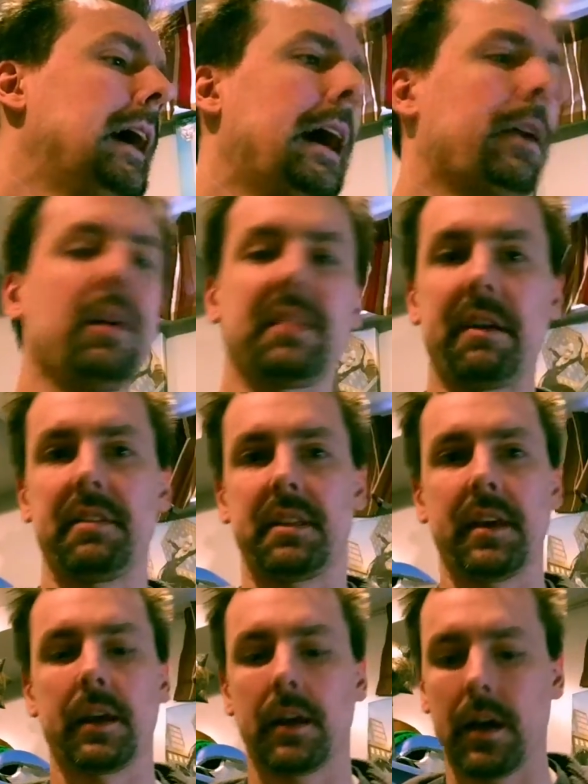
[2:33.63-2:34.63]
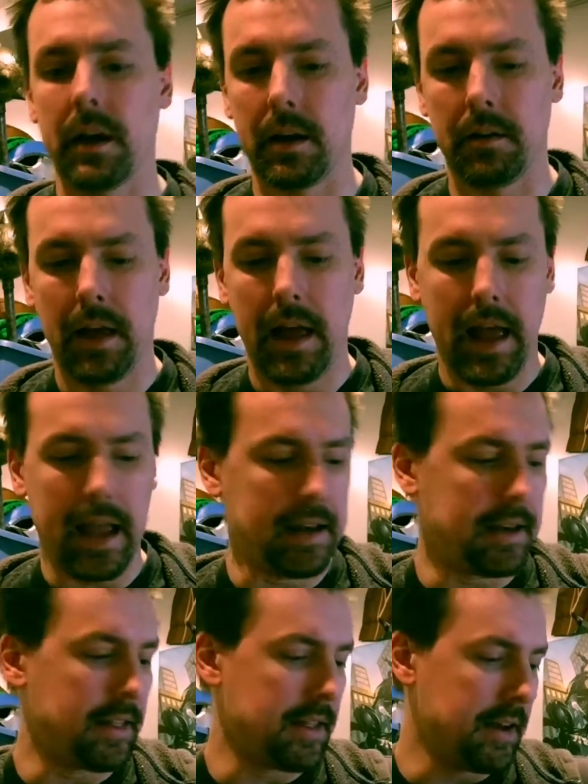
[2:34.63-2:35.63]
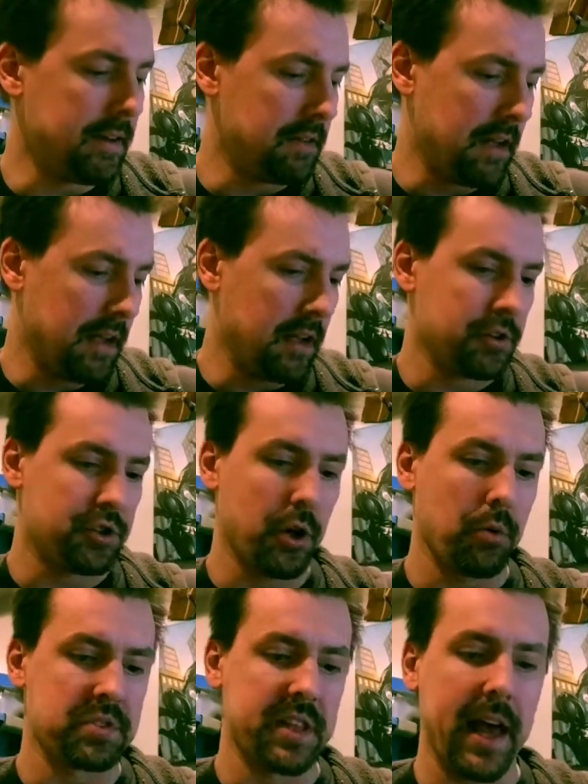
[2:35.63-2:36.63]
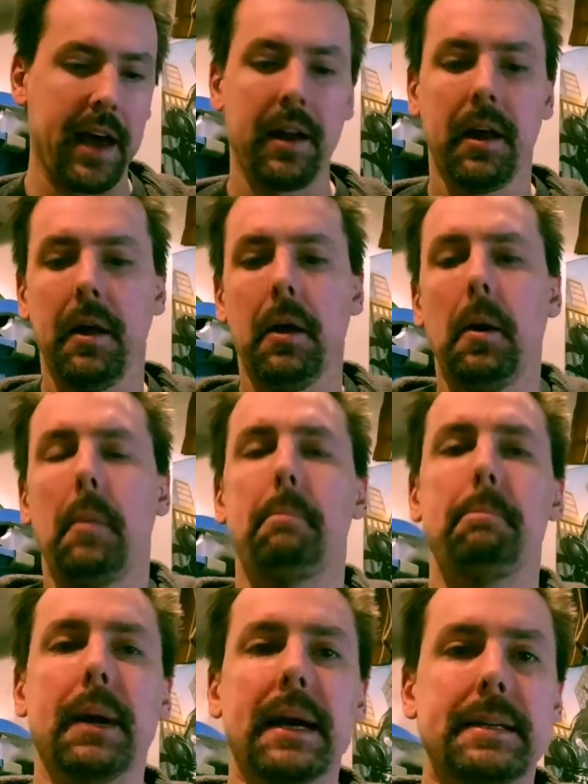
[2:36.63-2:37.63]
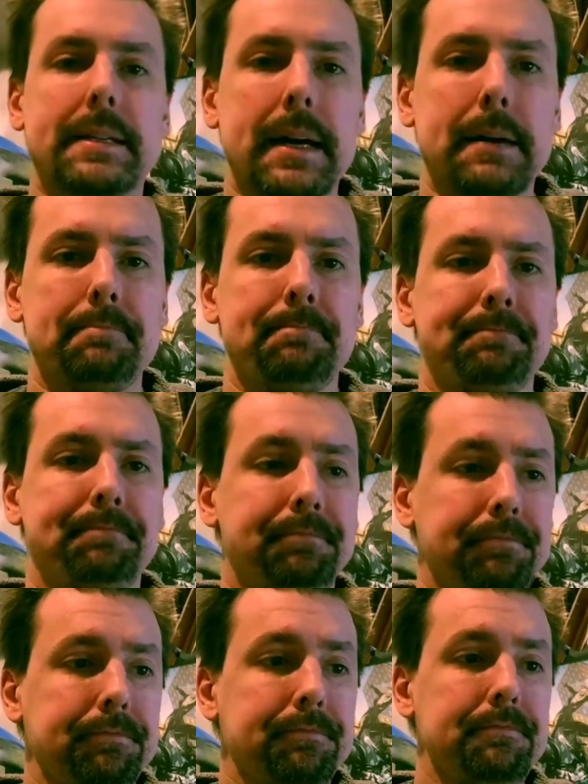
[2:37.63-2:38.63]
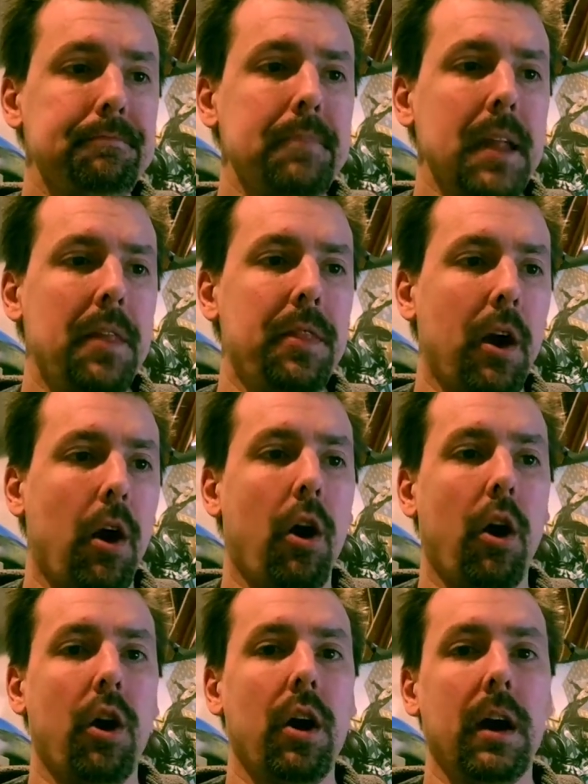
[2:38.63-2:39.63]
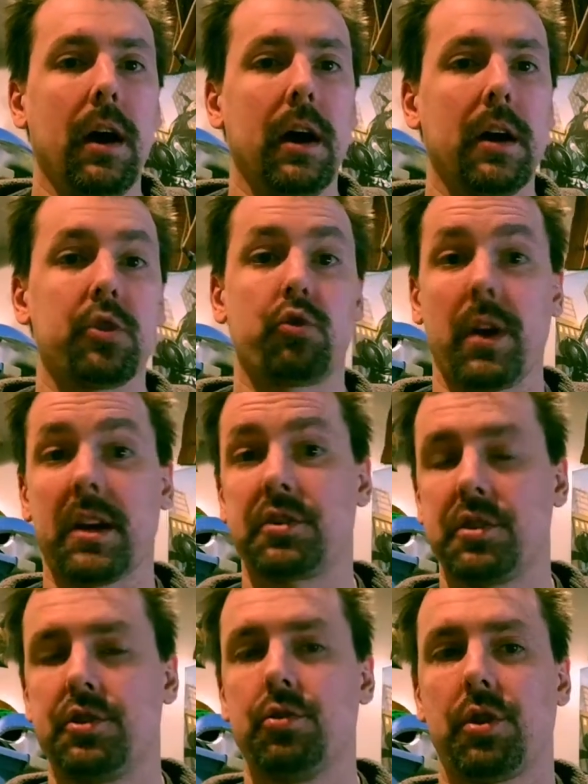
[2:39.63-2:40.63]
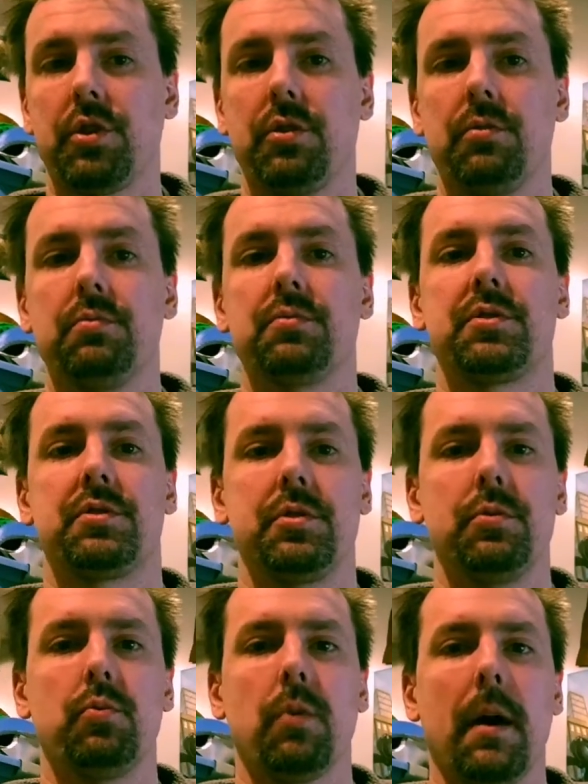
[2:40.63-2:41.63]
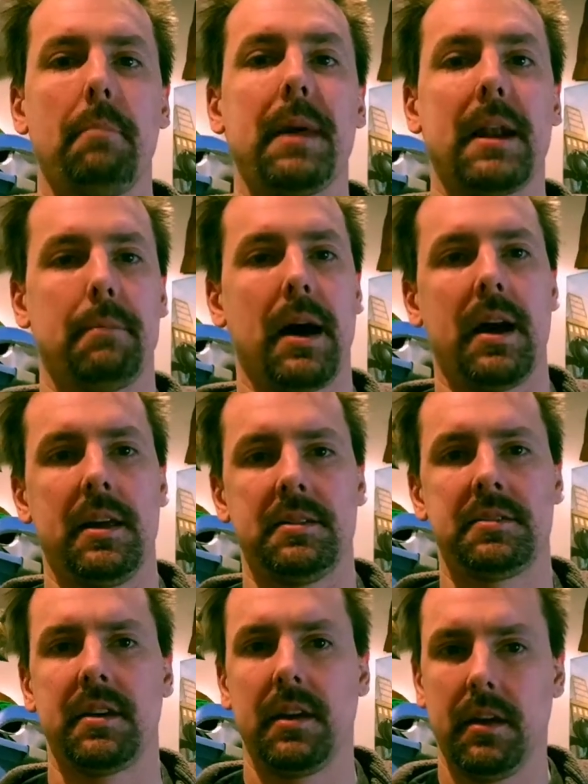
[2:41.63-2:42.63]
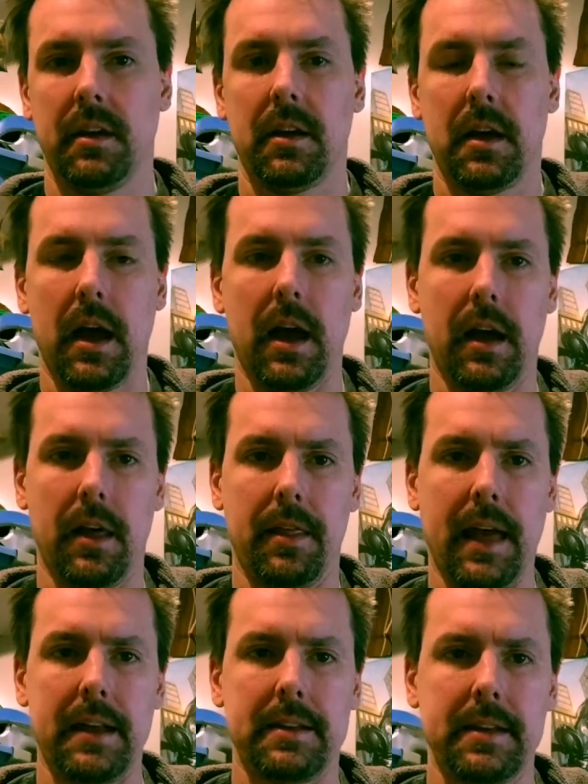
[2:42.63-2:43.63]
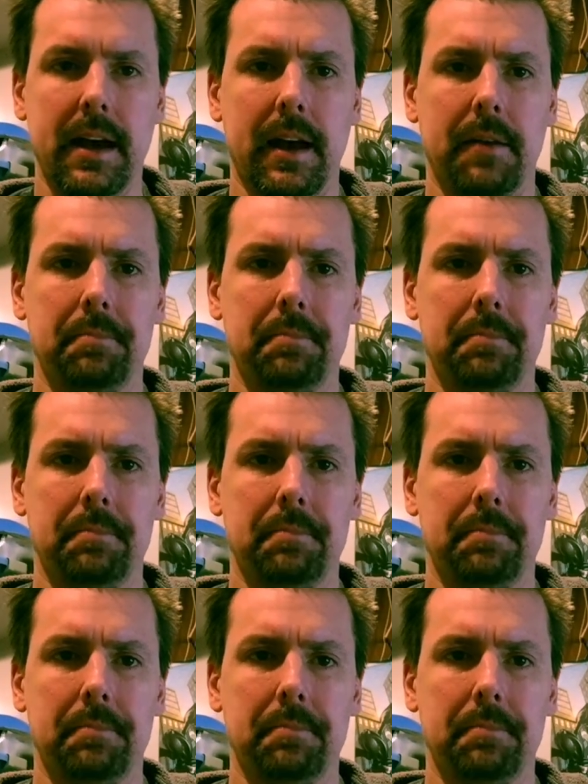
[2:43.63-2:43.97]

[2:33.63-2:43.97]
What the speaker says: I don't have anything handy that shows that, but there are tricks that you can use to minimize that